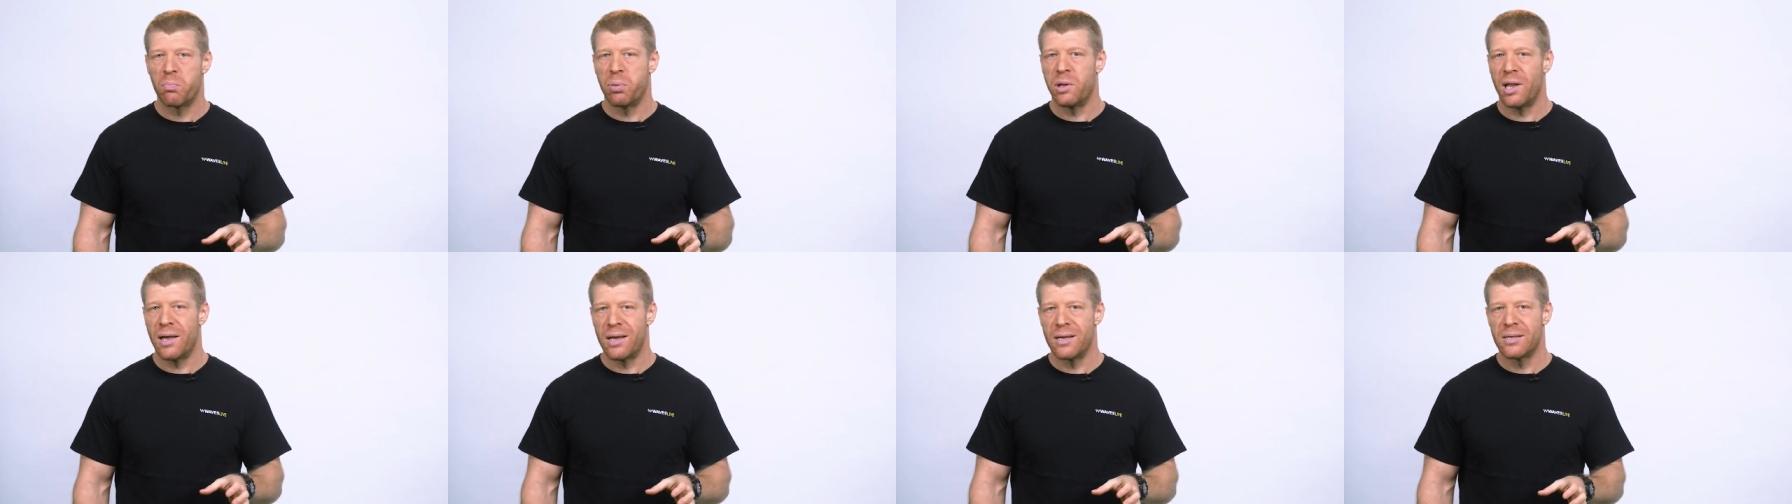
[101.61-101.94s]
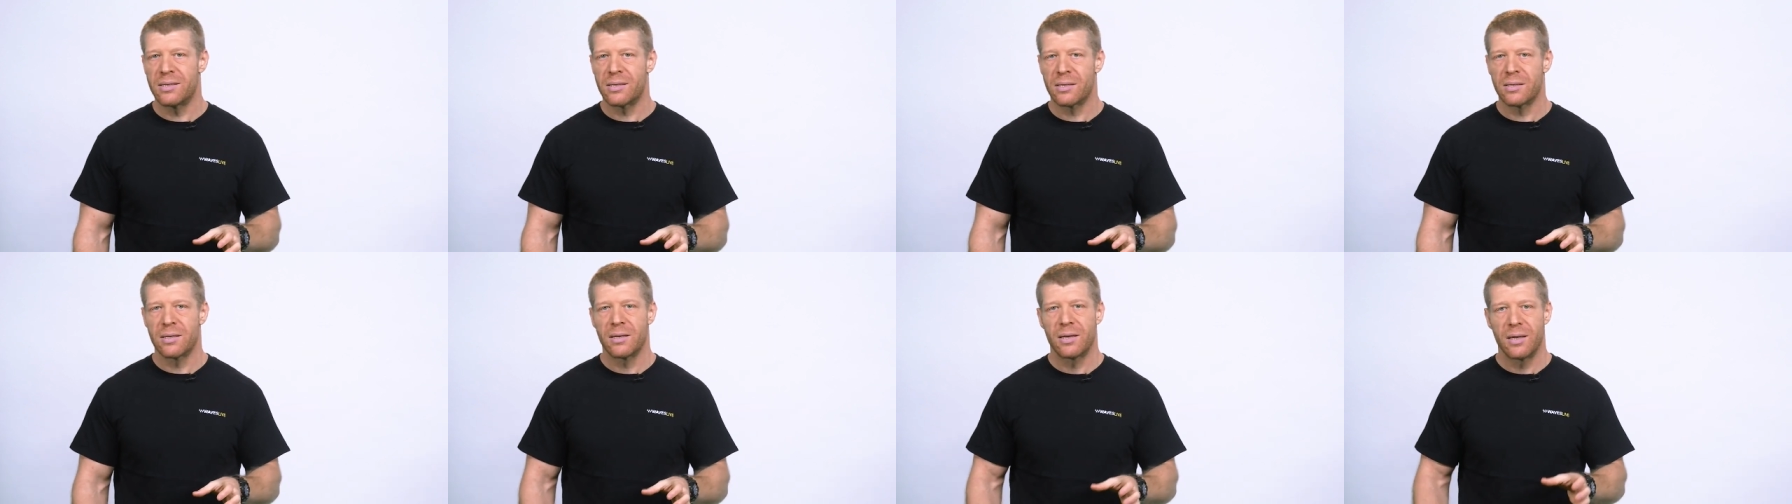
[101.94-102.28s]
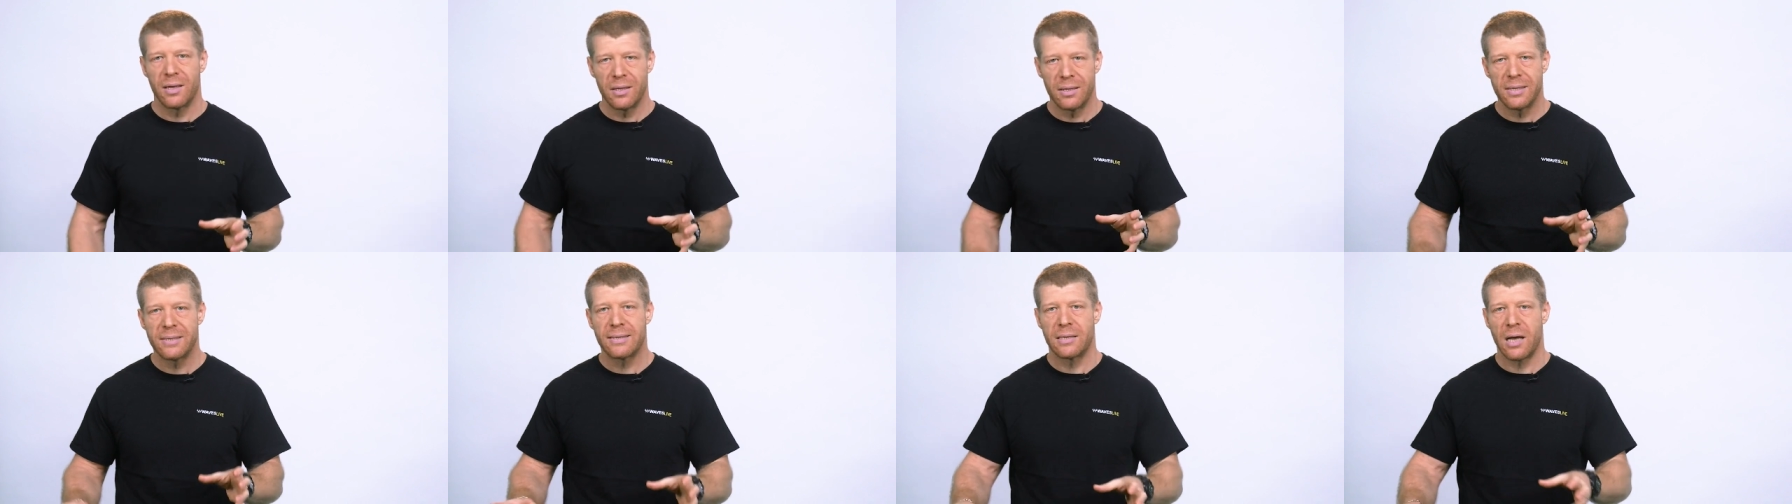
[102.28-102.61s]
plays
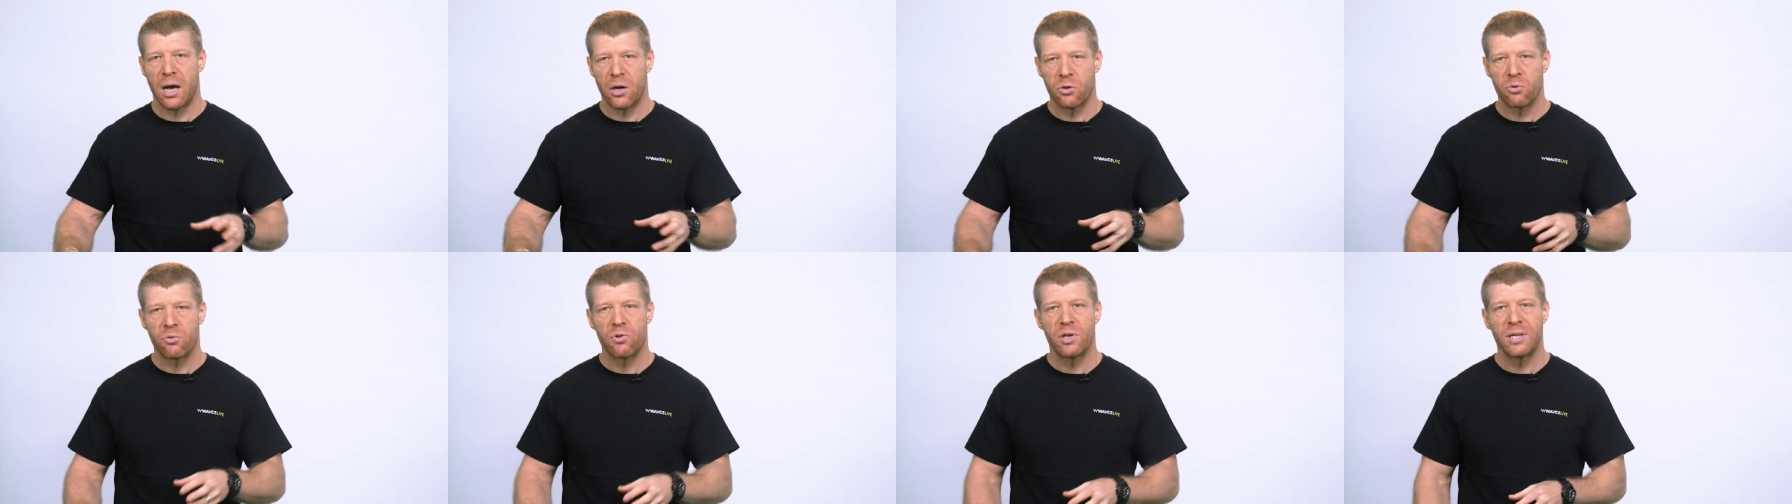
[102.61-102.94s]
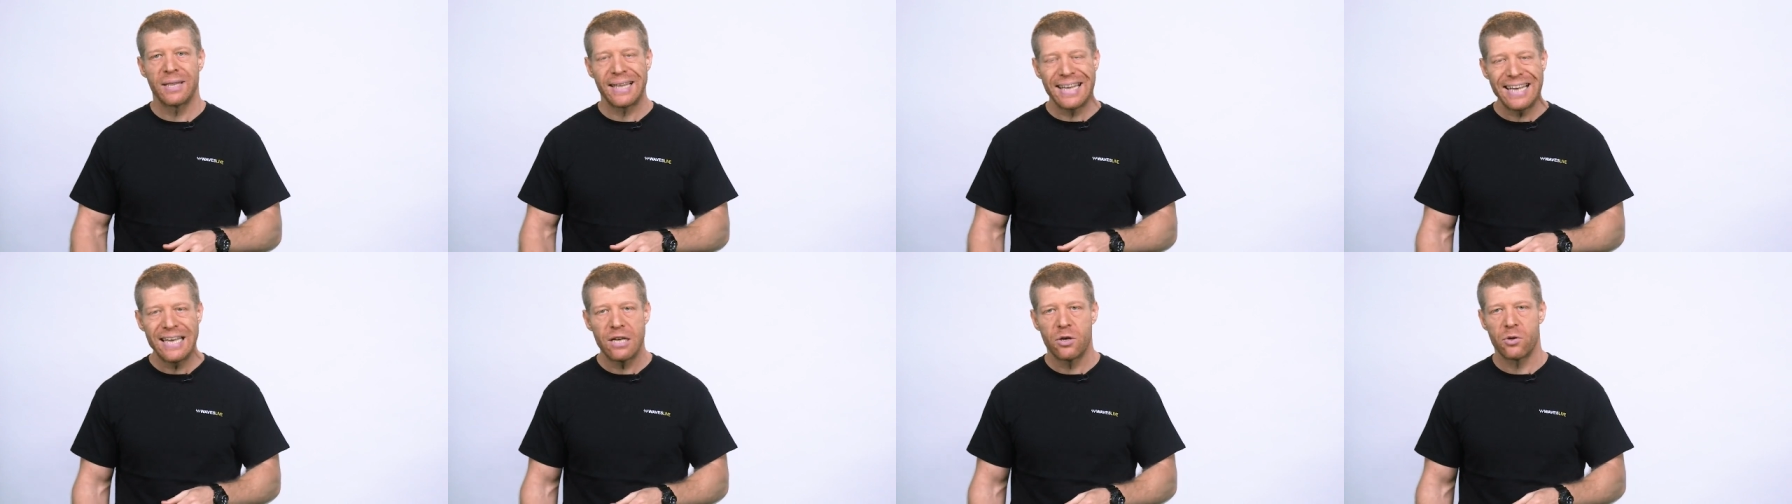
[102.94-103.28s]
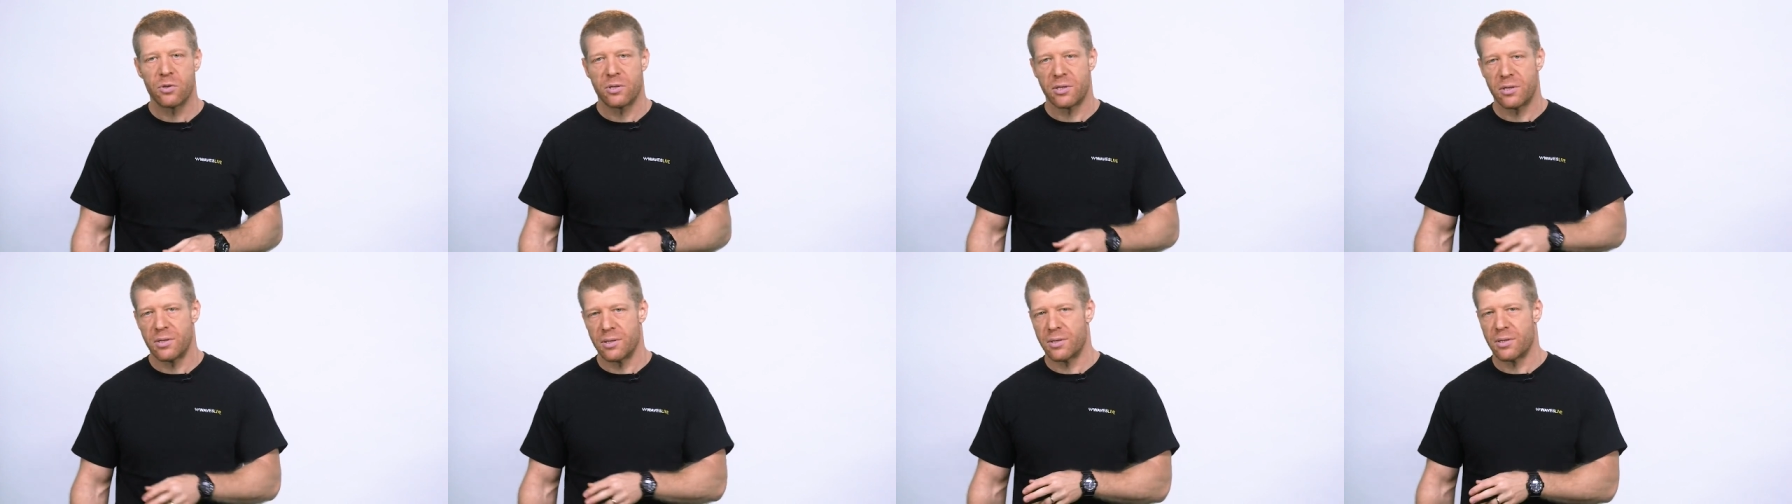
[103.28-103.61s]
in the SoundGrid
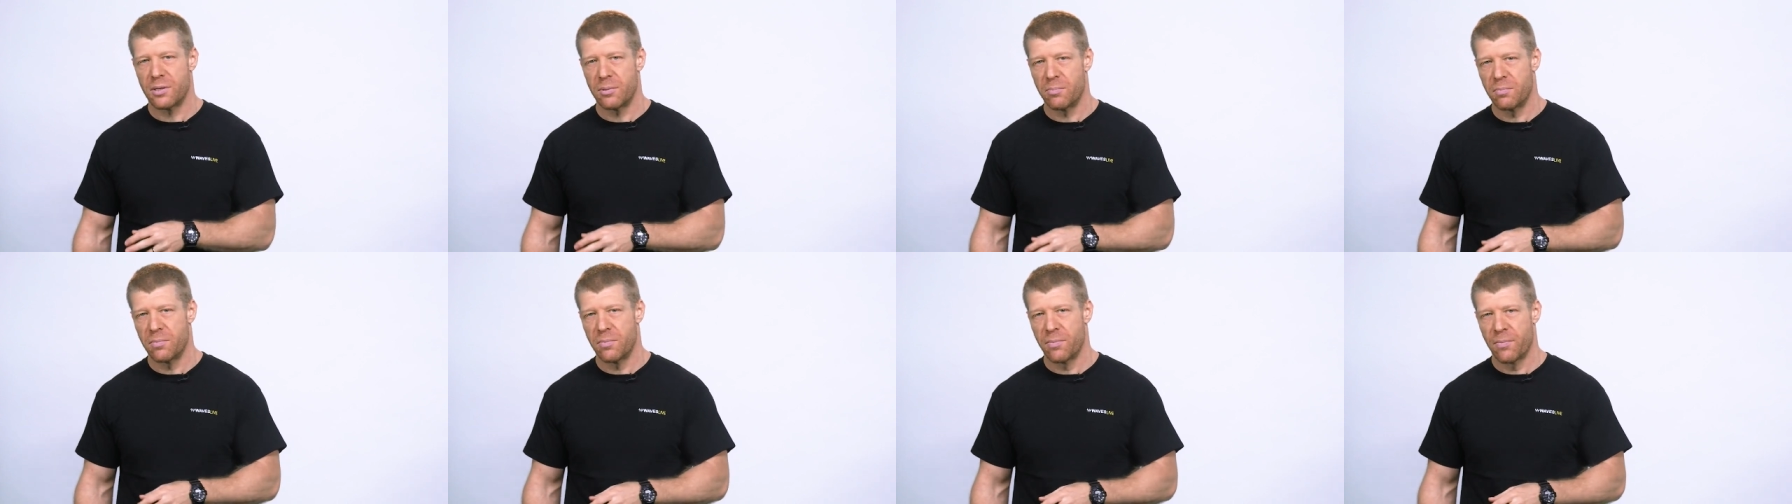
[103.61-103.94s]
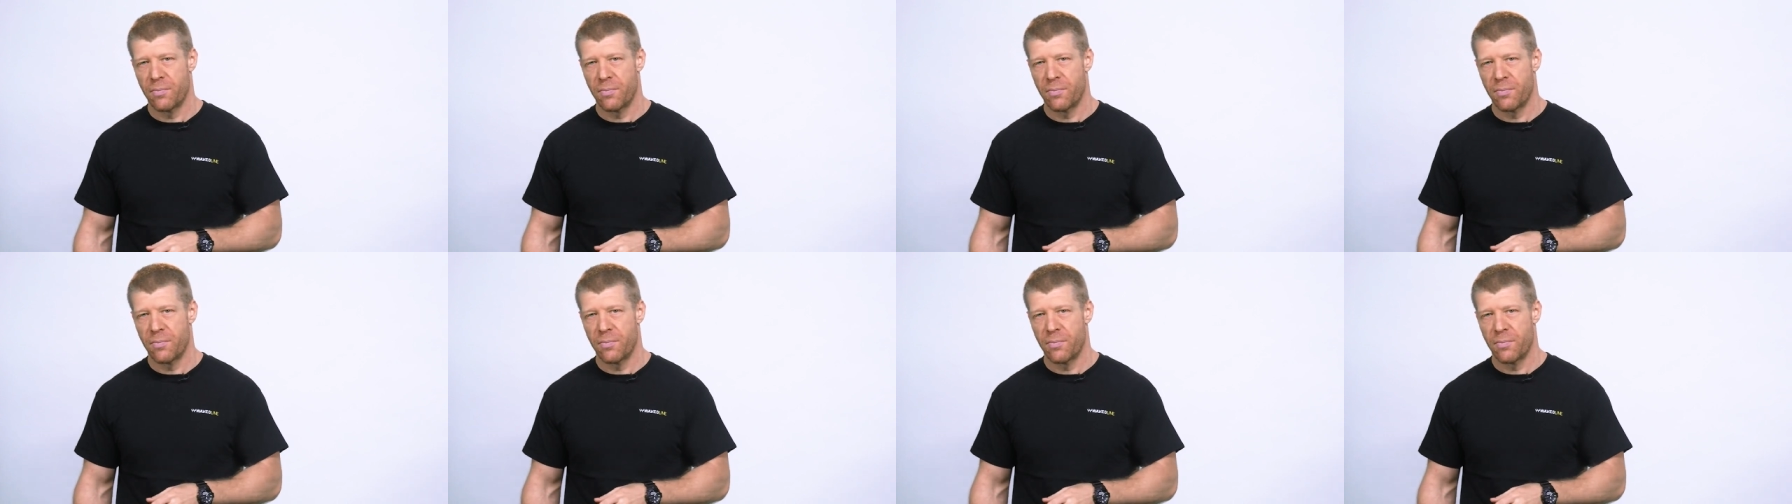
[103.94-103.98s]
ecosystem.